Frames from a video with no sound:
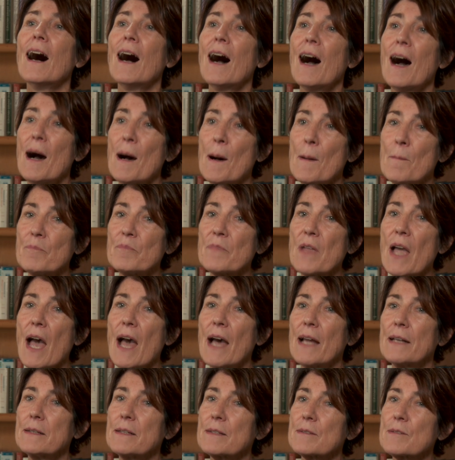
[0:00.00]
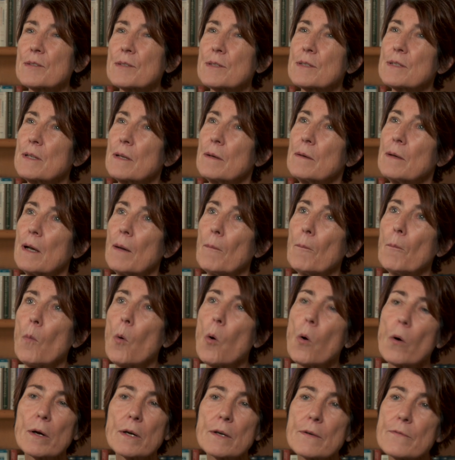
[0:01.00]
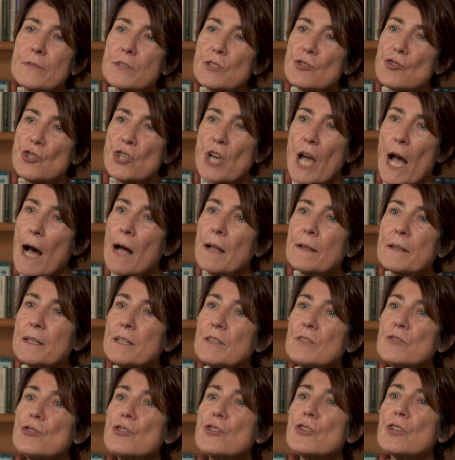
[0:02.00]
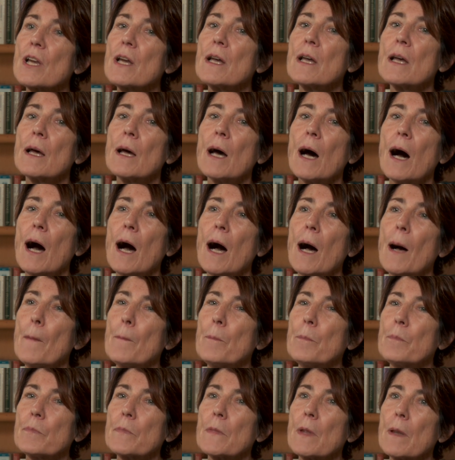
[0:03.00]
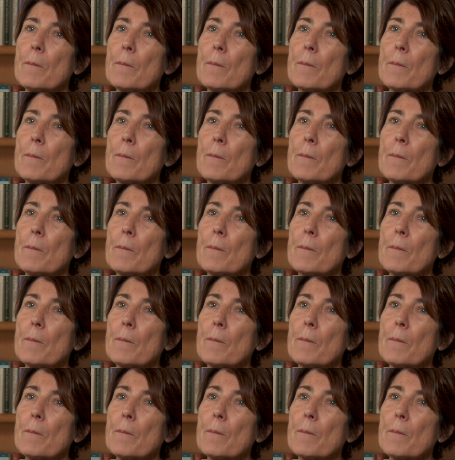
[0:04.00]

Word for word: Um, and it's more of a challenge um,